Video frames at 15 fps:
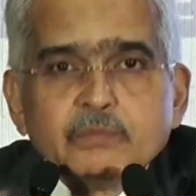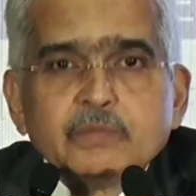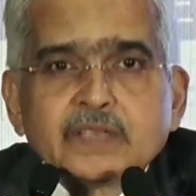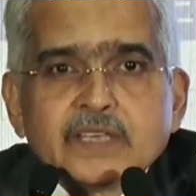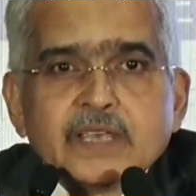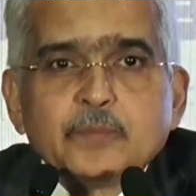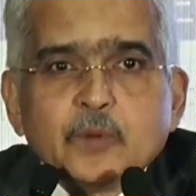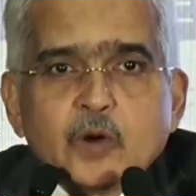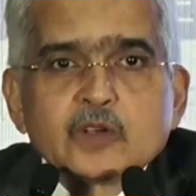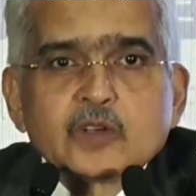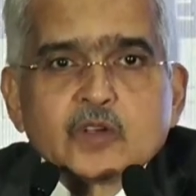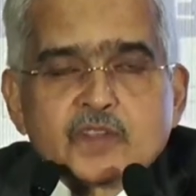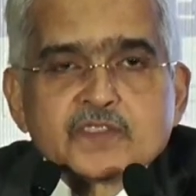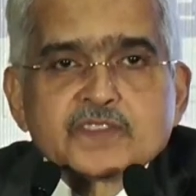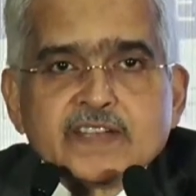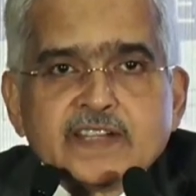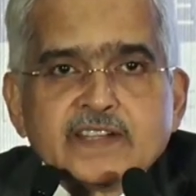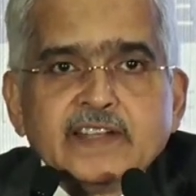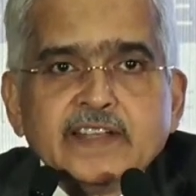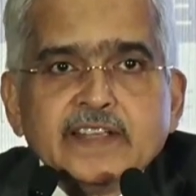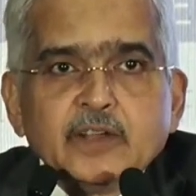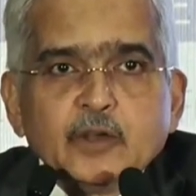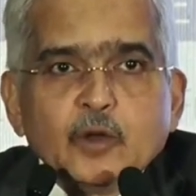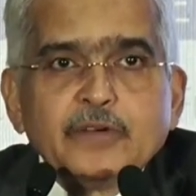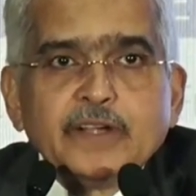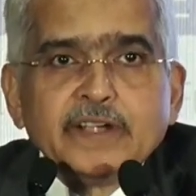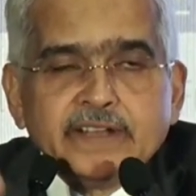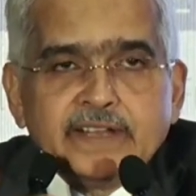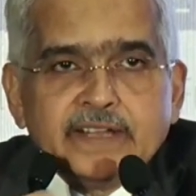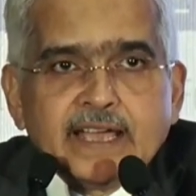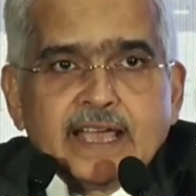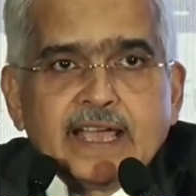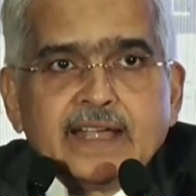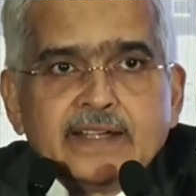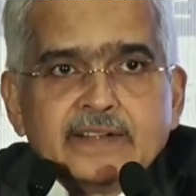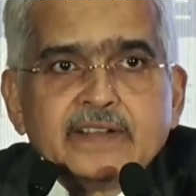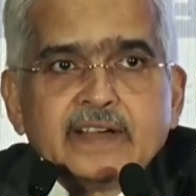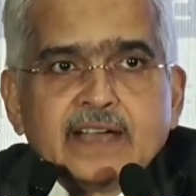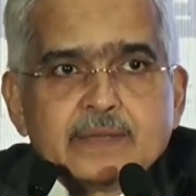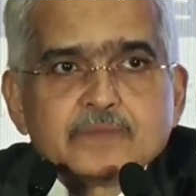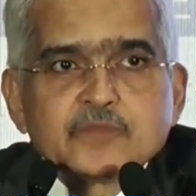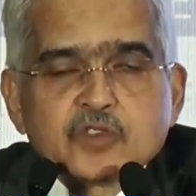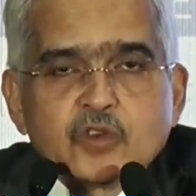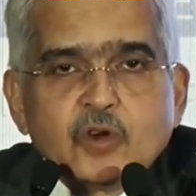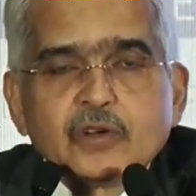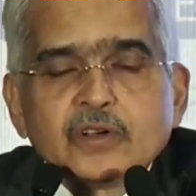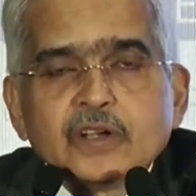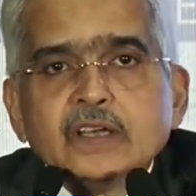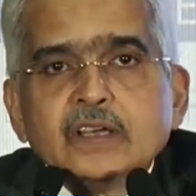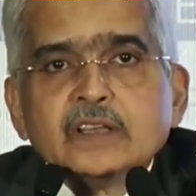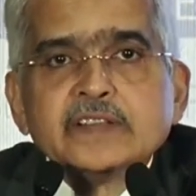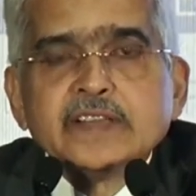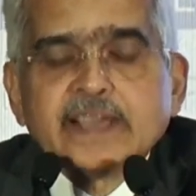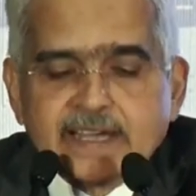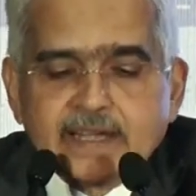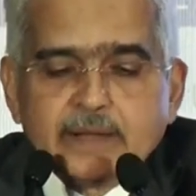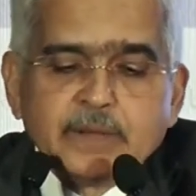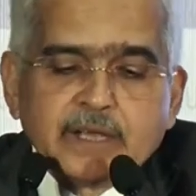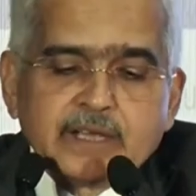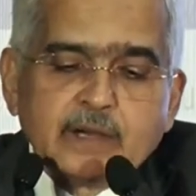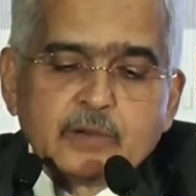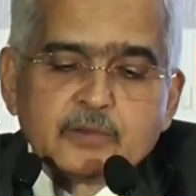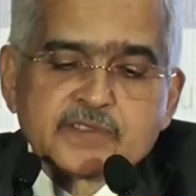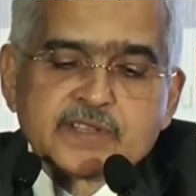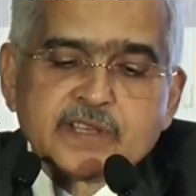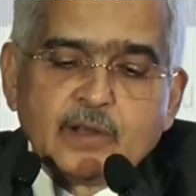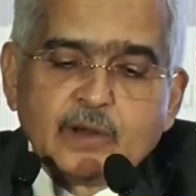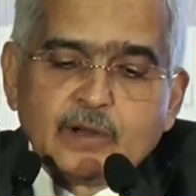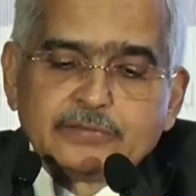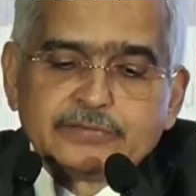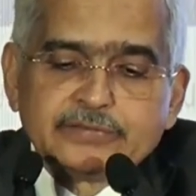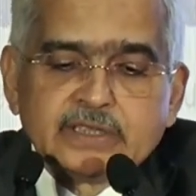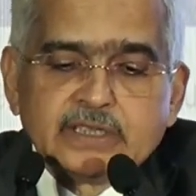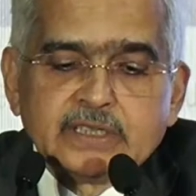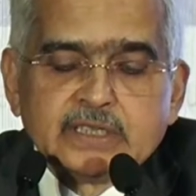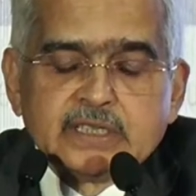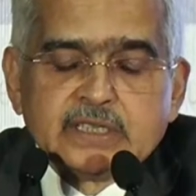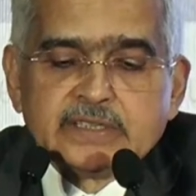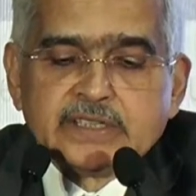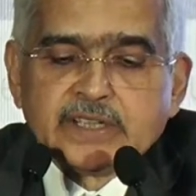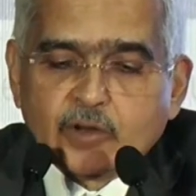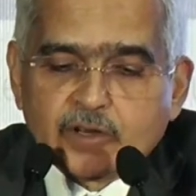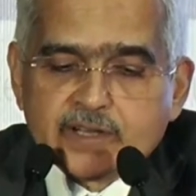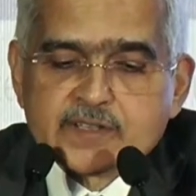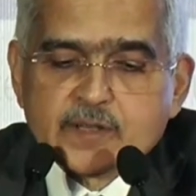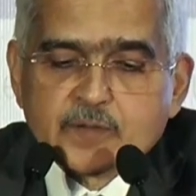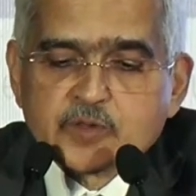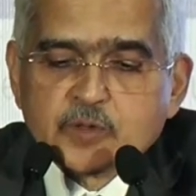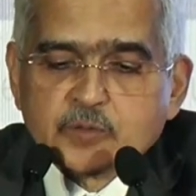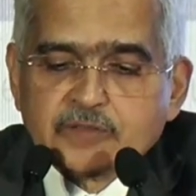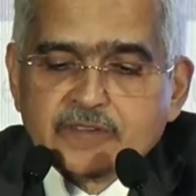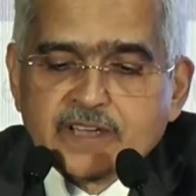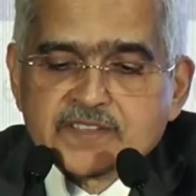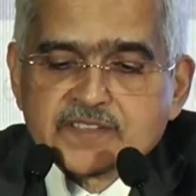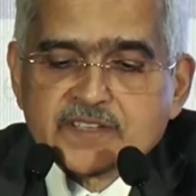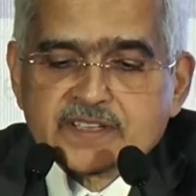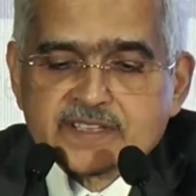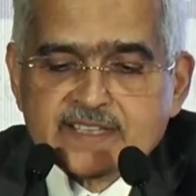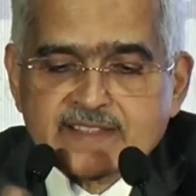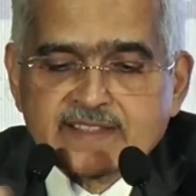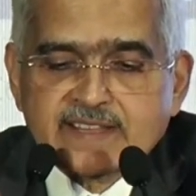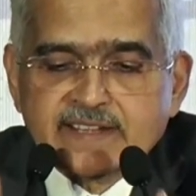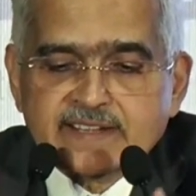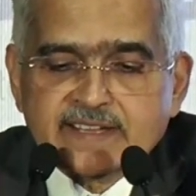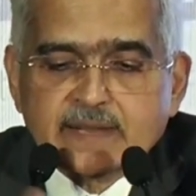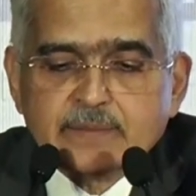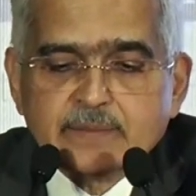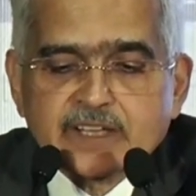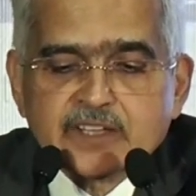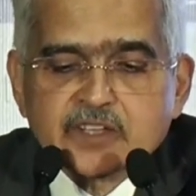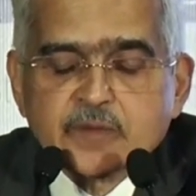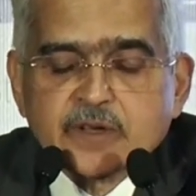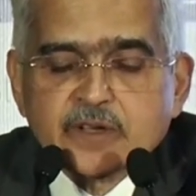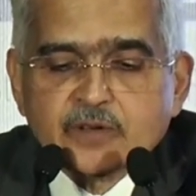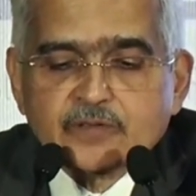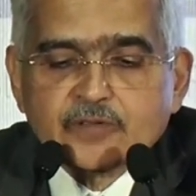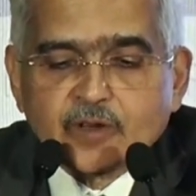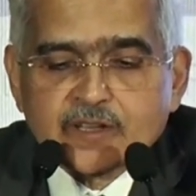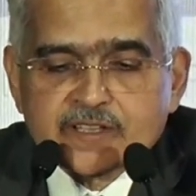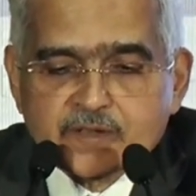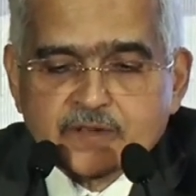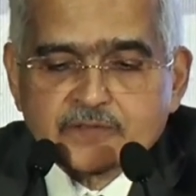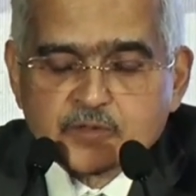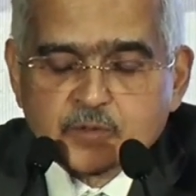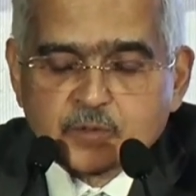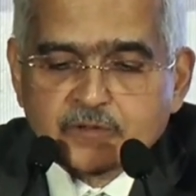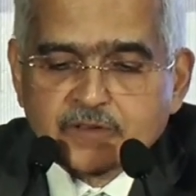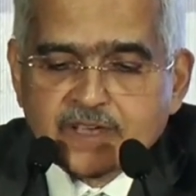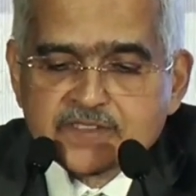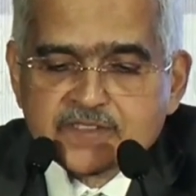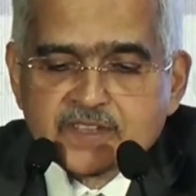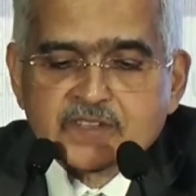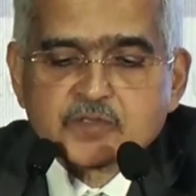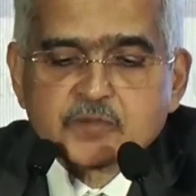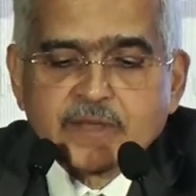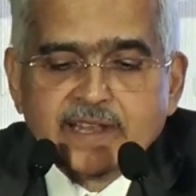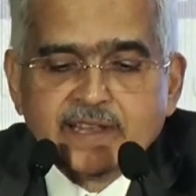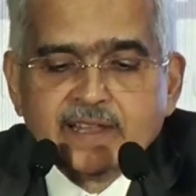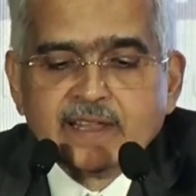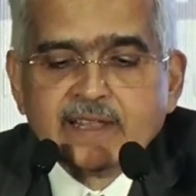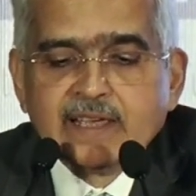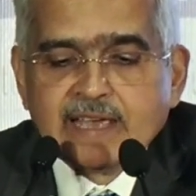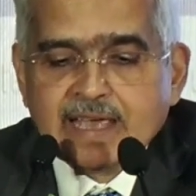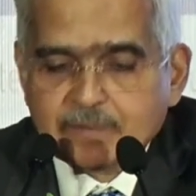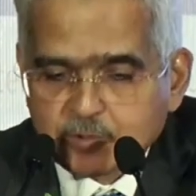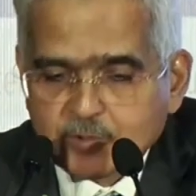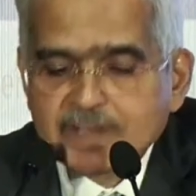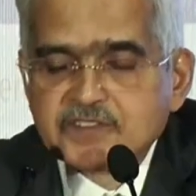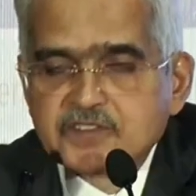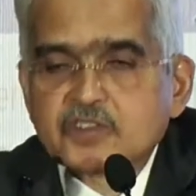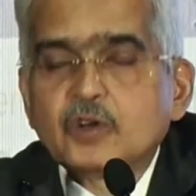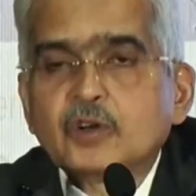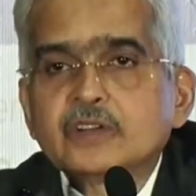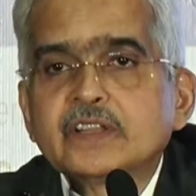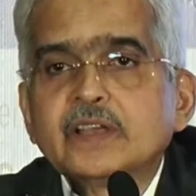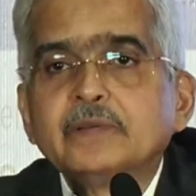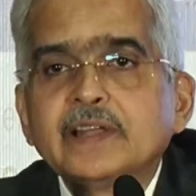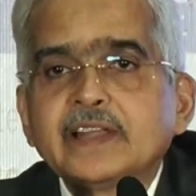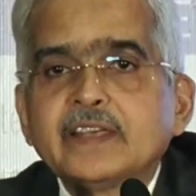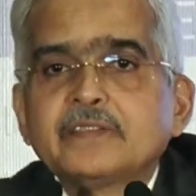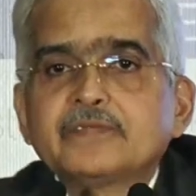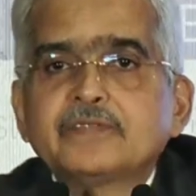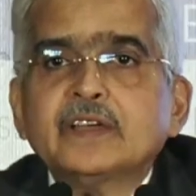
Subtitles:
keep on constantly innovating, and I'm sure the Academic Council of the College of Supervisors and the entire management of College of Supervisors will, I'm quite sure they will give